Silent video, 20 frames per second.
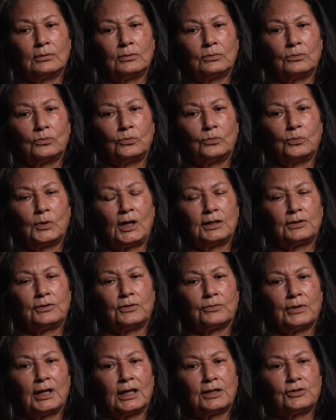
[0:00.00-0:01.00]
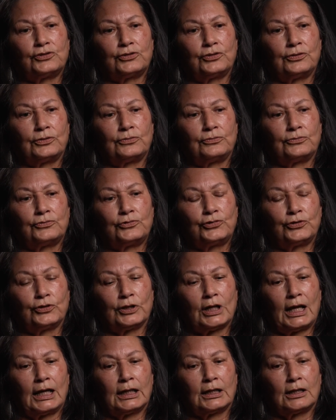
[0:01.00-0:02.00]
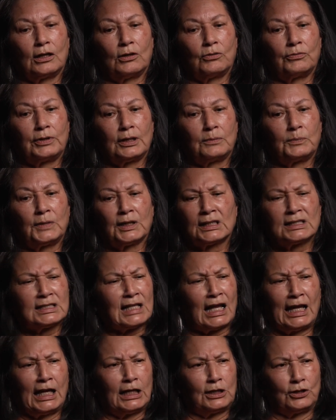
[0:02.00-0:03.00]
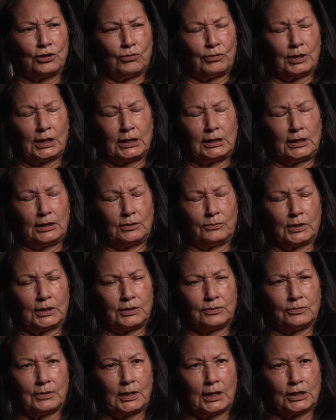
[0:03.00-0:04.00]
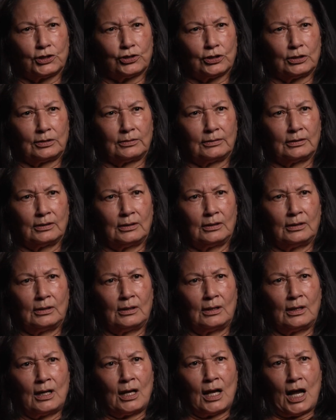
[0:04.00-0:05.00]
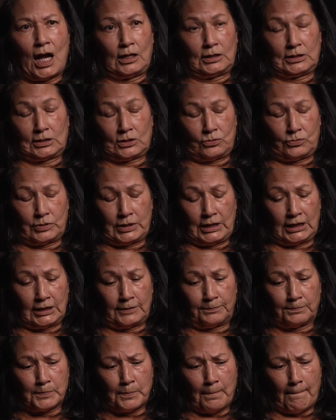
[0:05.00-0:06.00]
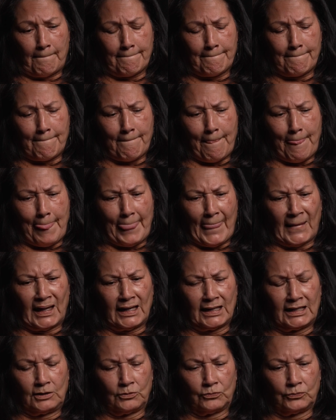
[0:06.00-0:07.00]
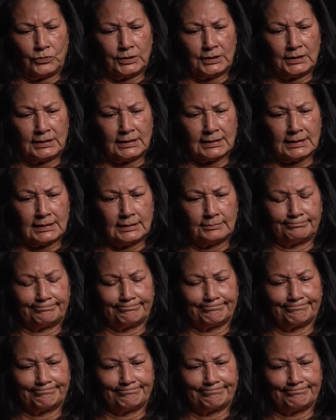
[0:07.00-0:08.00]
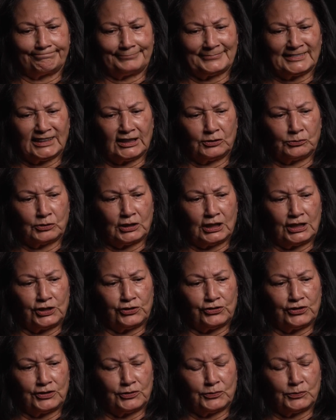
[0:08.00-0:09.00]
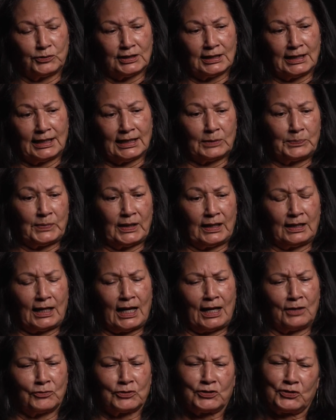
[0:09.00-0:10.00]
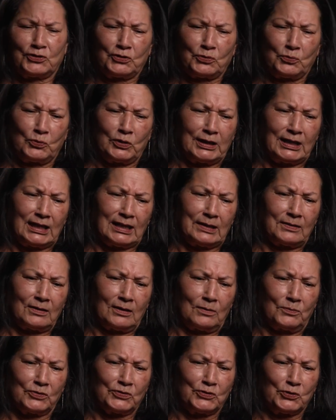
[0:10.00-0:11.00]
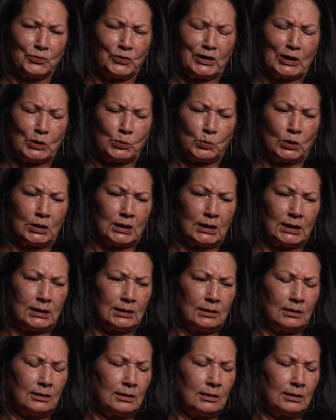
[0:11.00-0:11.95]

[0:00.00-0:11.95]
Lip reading: what direction should I go in, because I had no idea what direction I was going in. And it was, oh gosh, this was like I was 20, almost 21.